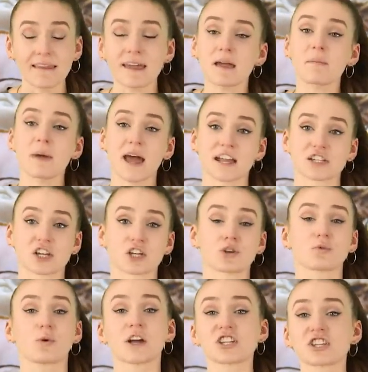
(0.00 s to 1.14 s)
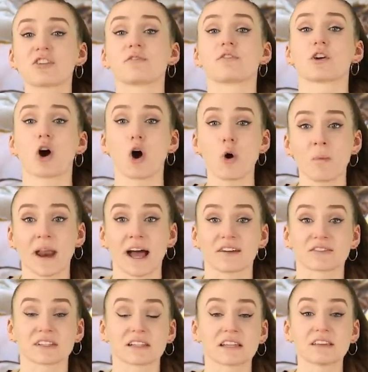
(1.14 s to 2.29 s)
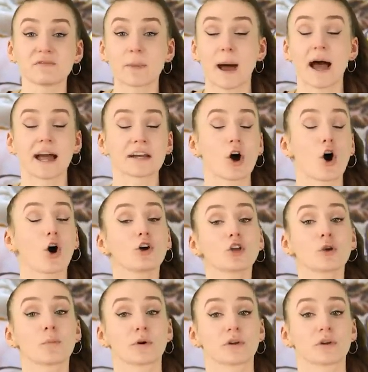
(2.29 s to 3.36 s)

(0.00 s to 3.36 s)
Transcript: Like imagine, you're rushed out of your home and have to leave behind all your